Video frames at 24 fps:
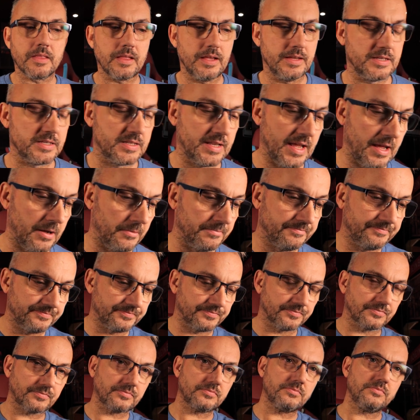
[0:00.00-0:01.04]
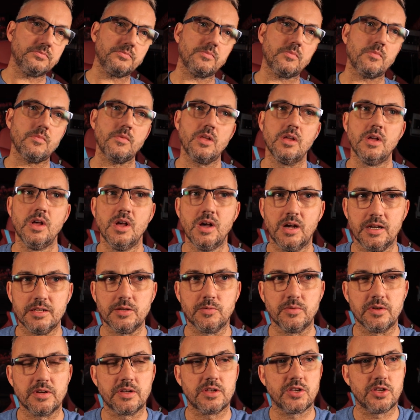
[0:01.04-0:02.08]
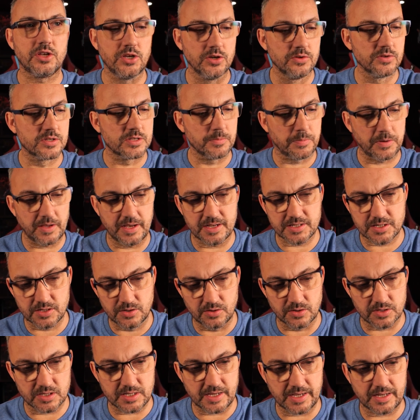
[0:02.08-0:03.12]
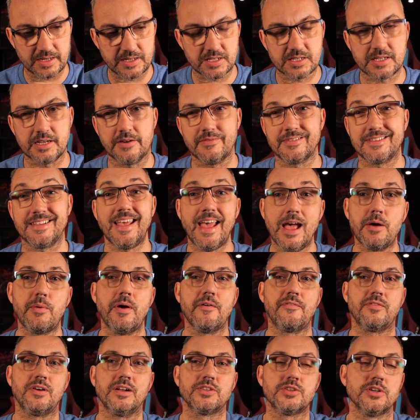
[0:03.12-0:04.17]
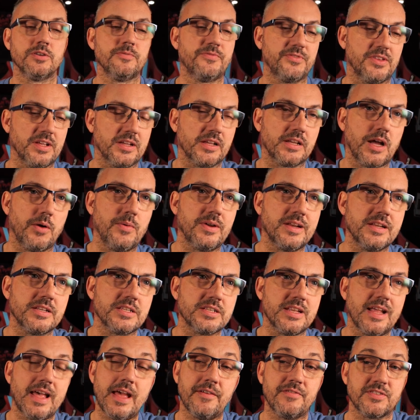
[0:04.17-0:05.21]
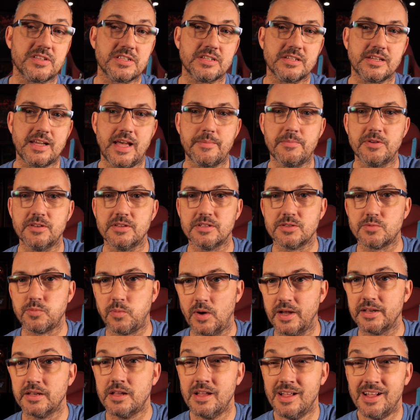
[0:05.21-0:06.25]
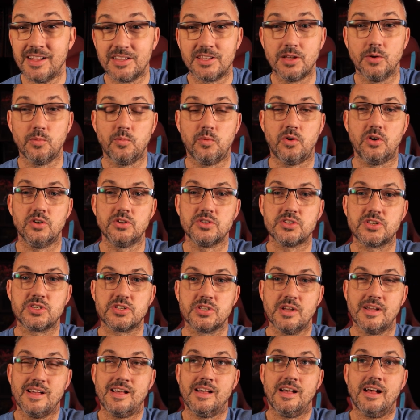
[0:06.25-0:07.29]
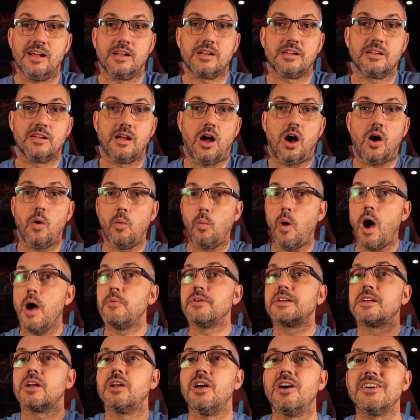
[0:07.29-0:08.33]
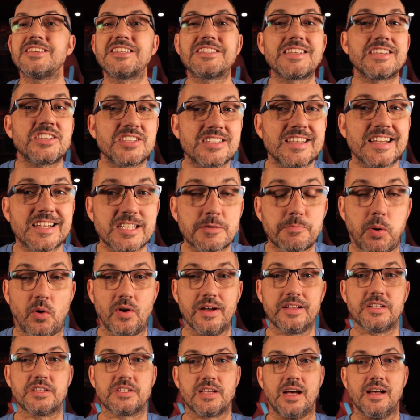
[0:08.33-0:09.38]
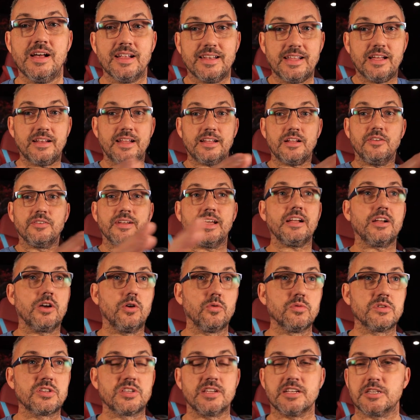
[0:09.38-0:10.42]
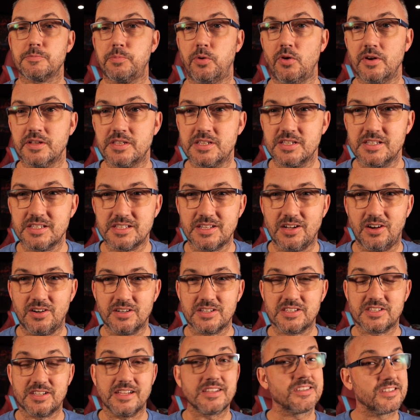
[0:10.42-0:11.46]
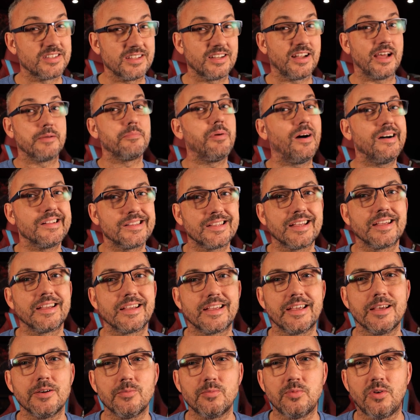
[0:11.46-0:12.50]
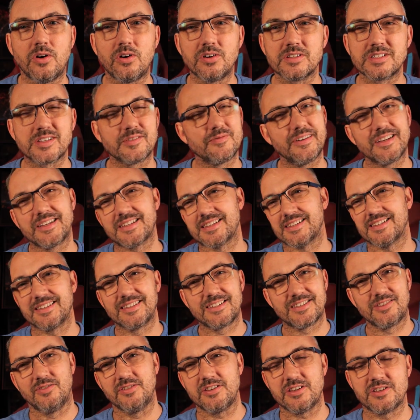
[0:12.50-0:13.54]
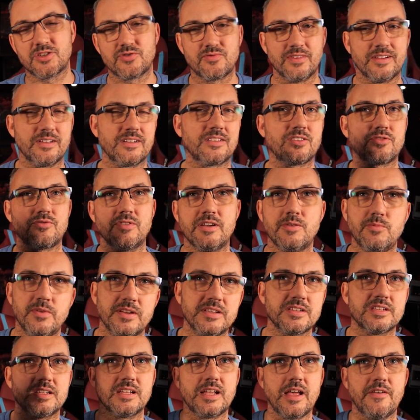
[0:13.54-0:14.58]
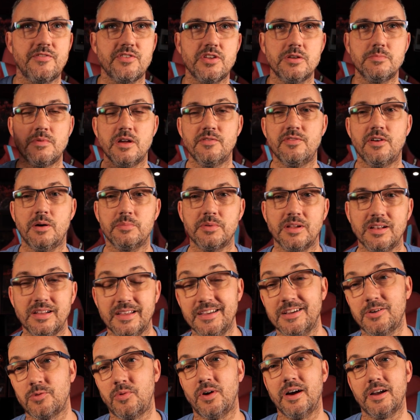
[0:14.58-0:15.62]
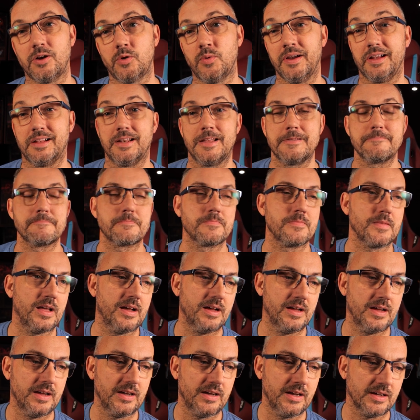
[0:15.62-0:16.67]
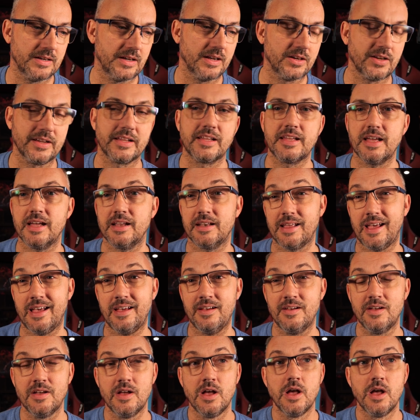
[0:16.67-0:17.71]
is down. I don't want to accuse the players of not taking it seriously. However, I do think going into that Everton game, it was one that was, I would class as a 6-pointer. Now, they don't get called 6-pointers at the start of the season, do they? But I think it was the reason's not. You string 3 wins together, you move up the league quite quickly. And I get that.